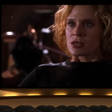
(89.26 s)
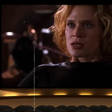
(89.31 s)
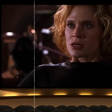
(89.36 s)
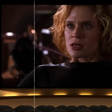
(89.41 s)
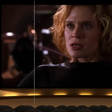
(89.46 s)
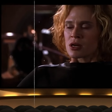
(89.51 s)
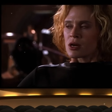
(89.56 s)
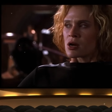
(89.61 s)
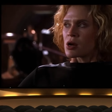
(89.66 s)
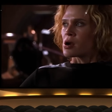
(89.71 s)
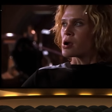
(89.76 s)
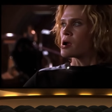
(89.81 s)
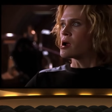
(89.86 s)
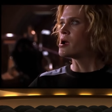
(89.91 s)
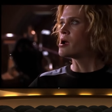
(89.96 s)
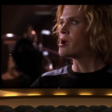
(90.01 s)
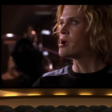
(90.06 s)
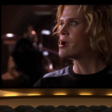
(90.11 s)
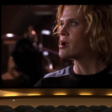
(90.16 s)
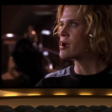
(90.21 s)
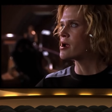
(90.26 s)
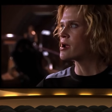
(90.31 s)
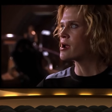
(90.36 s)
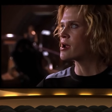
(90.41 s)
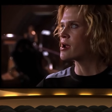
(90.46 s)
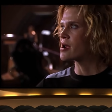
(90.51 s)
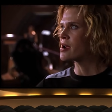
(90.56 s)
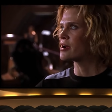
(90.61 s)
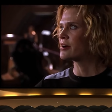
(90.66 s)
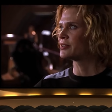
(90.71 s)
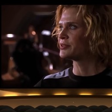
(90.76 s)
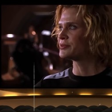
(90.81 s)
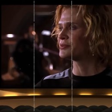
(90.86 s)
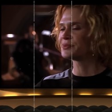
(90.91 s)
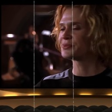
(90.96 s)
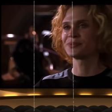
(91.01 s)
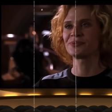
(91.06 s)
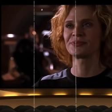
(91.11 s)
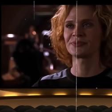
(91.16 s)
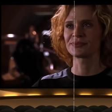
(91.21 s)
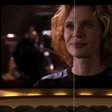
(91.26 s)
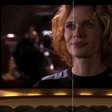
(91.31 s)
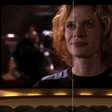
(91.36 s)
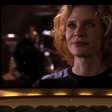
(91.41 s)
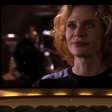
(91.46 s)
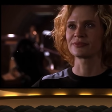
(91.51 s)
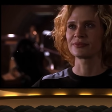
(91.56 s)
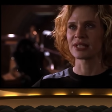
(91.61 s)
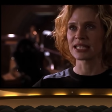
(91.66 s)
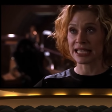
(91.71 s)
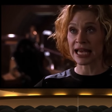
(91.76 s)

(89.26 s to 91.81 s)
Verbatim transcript: you left the bridge and went back to your quarters now.